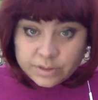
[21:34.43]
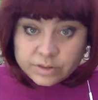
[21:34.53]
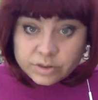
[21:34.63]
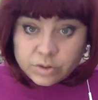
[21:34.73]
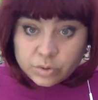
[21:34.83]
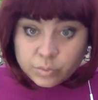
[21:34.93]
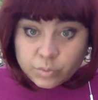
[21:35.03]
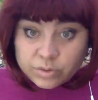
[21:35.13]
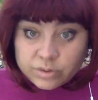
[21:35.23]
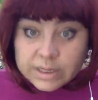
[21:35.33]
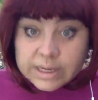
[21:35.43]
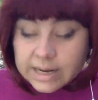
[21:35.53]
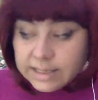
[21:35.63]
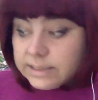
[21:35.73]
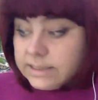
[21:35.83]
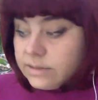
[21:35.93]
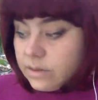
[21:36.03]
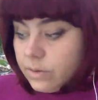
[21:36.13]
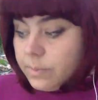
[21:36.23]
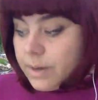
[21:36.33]
This is not what the reality is
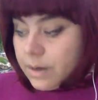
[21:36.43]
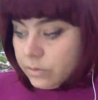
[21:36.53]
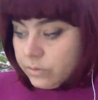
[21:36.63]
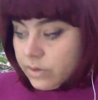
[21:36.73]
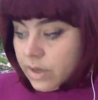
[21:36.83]
all about.